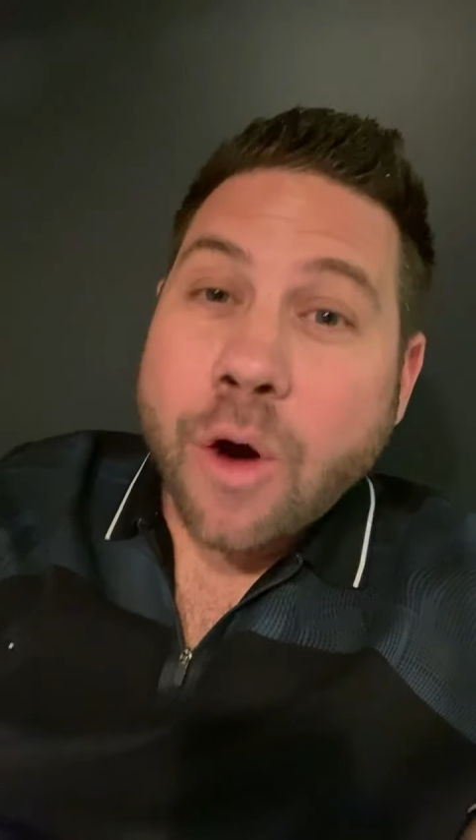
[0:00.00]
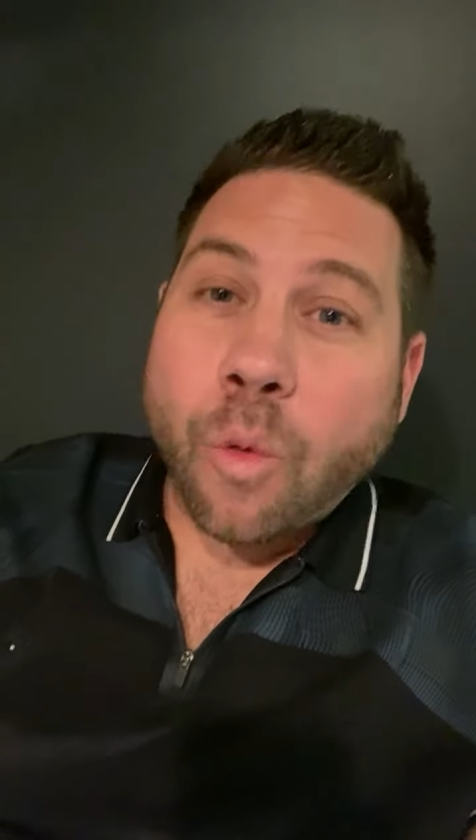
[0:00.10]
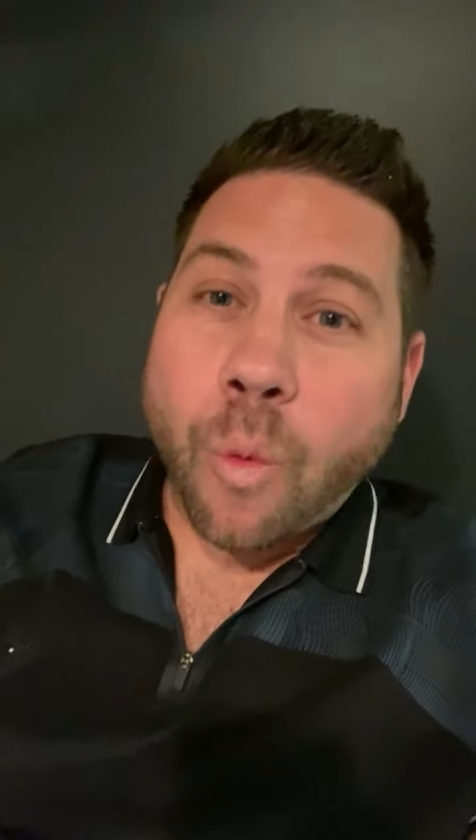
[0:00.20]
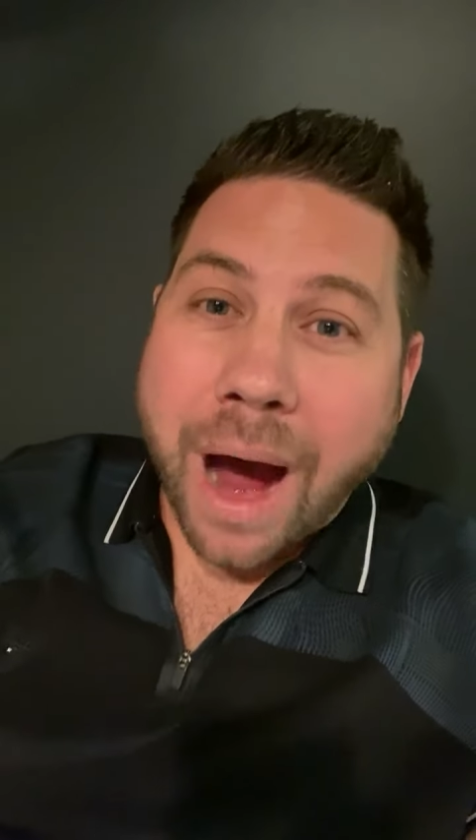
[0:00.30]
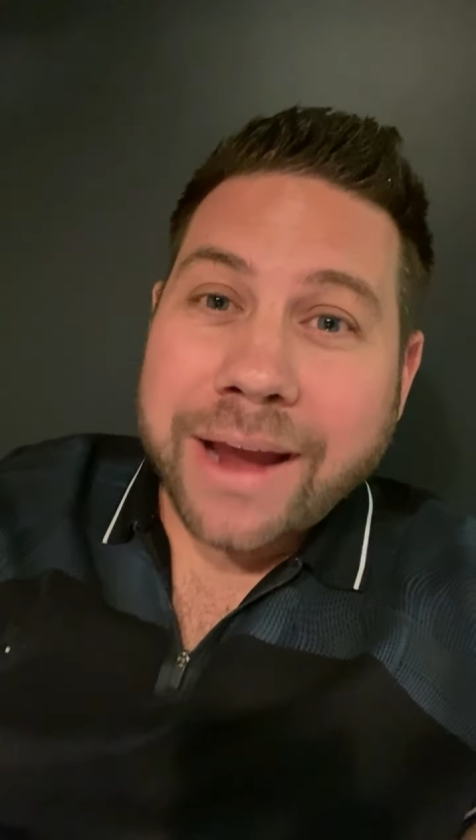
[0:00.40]

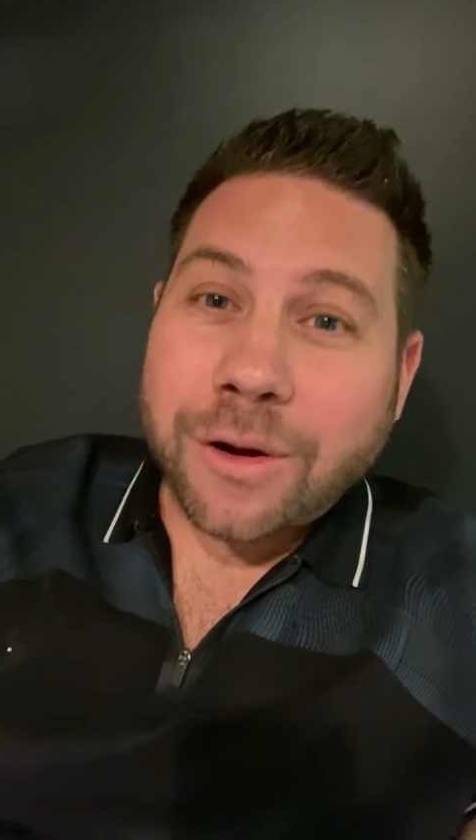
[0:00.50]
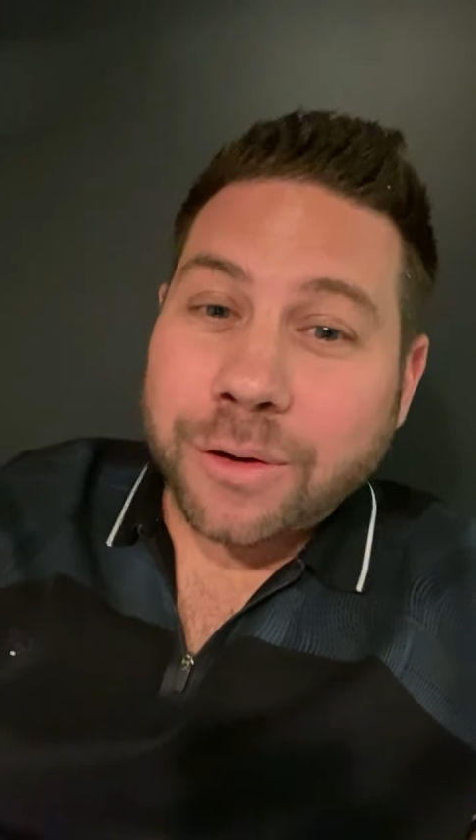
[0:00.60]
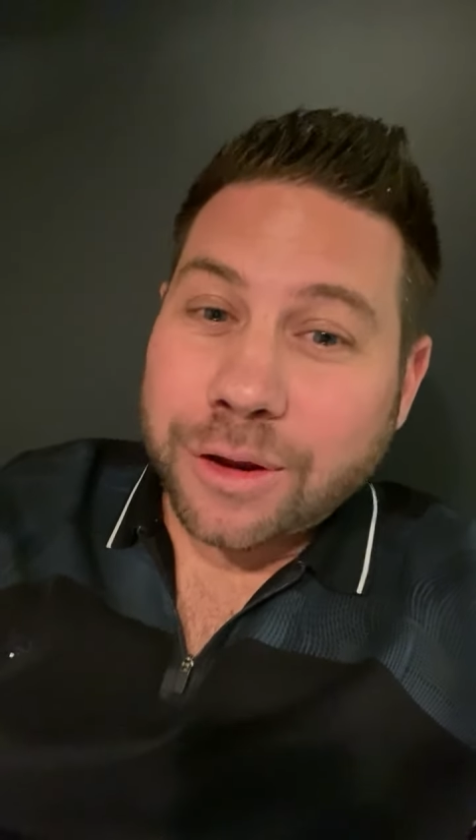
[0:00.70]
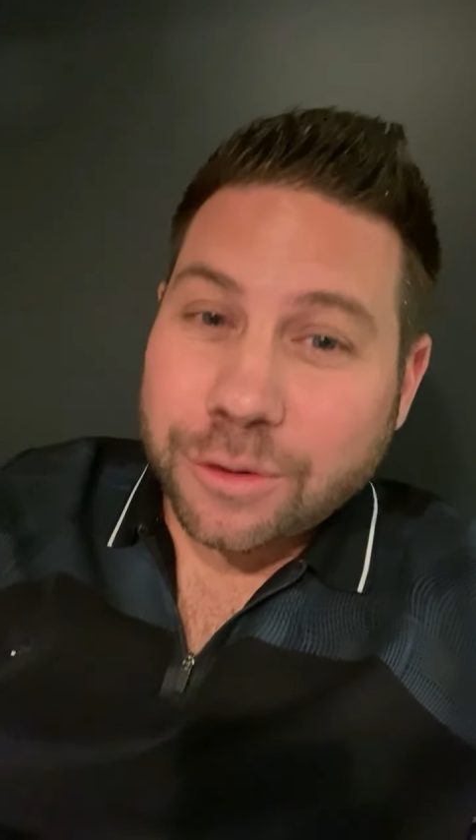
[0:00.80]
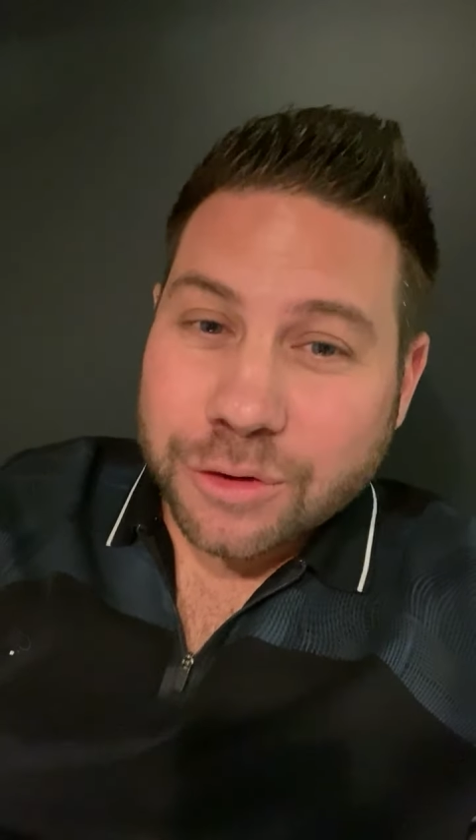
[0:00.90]
Why
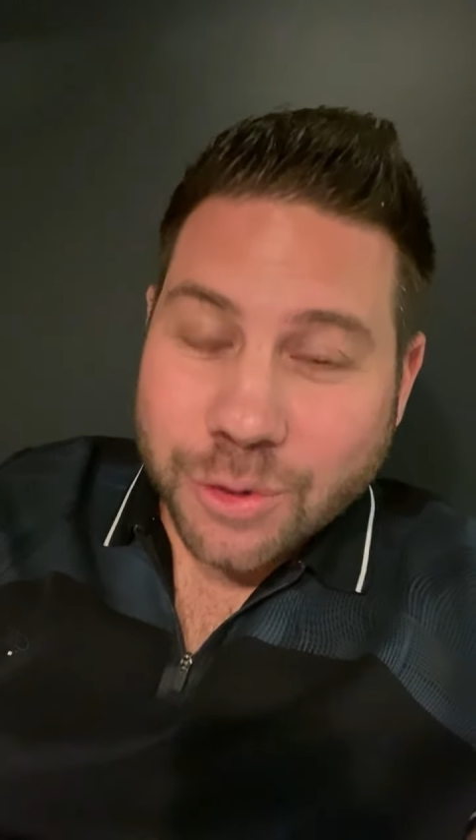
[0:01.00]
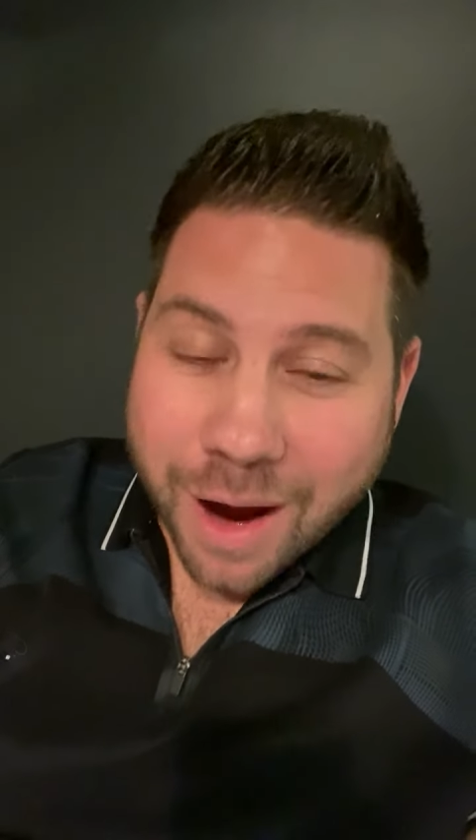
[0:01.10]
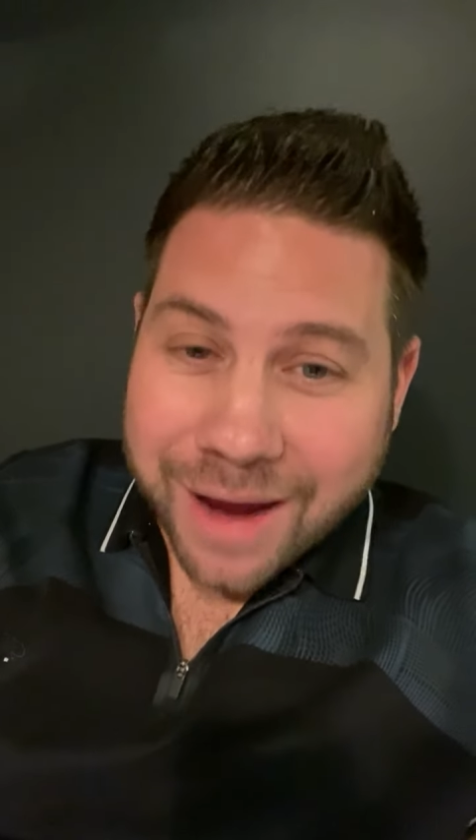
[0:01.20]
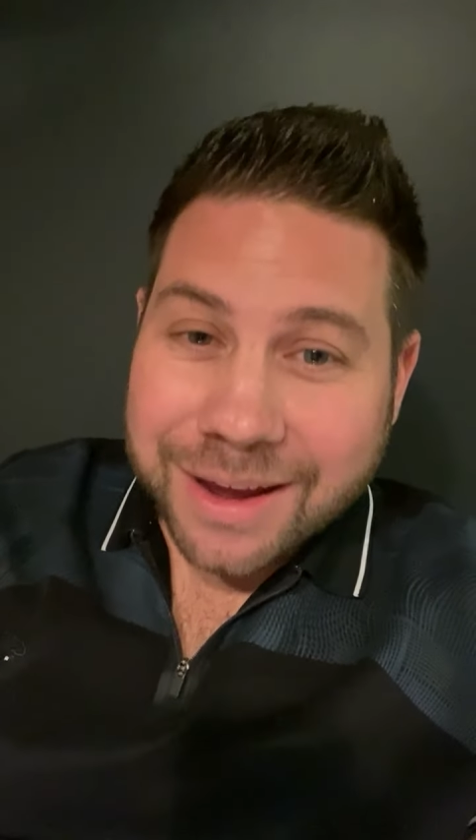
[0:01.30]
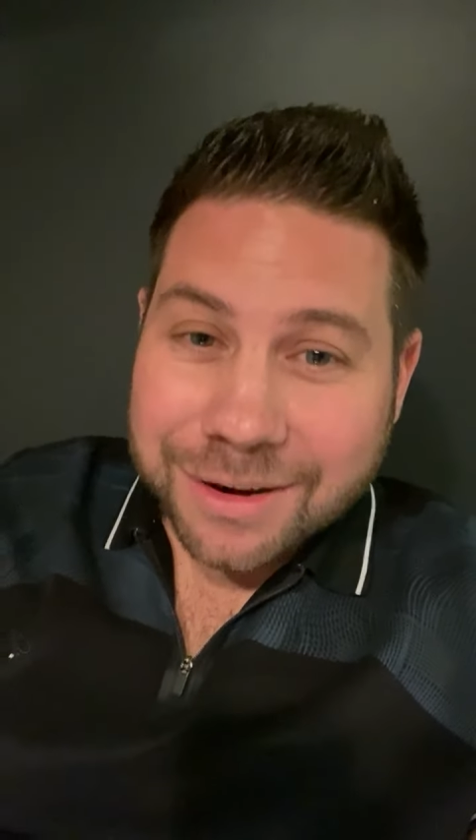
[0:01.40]
don't you
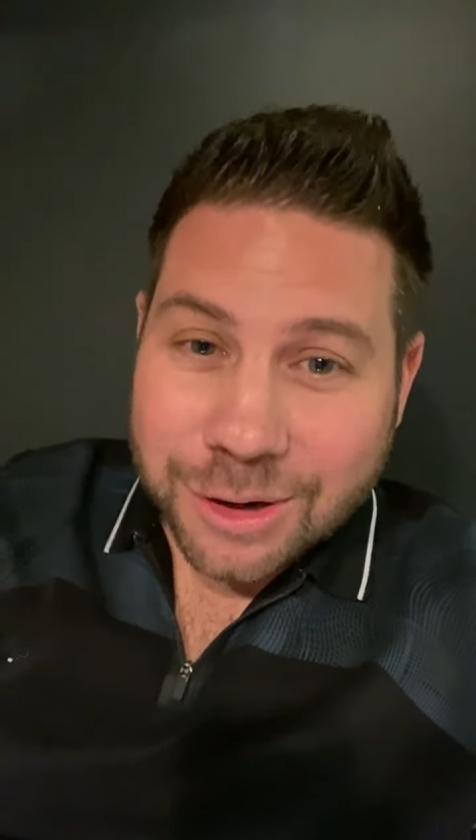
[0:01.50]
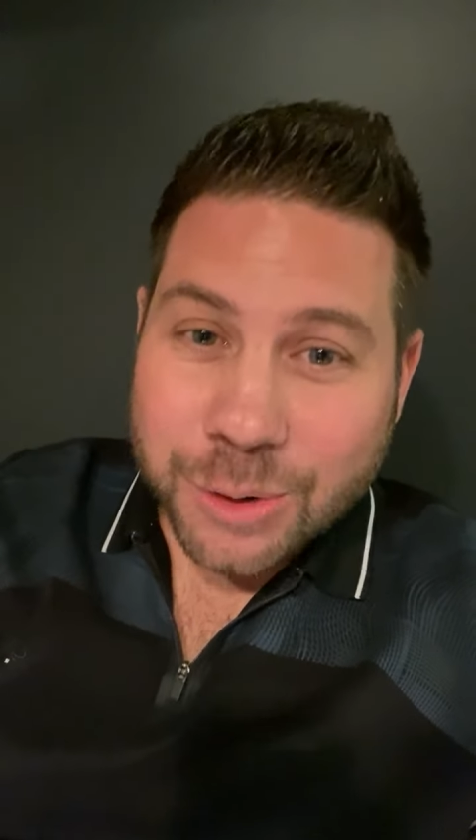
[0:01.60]
try and